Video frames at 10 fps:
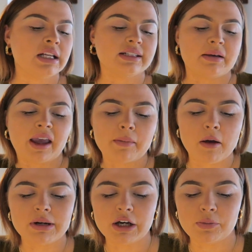Sam came
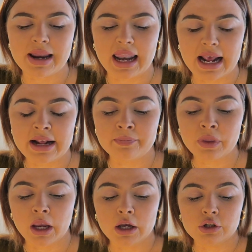home a little bit late.
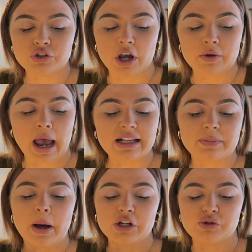So as
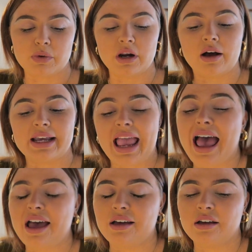a punishment, I
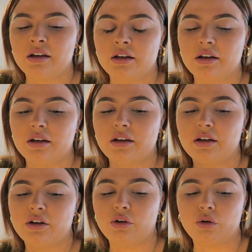
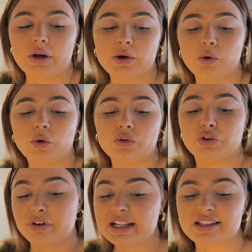ate
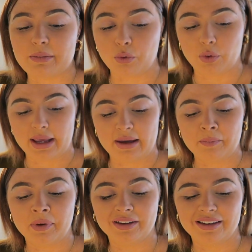the Ritz I bought him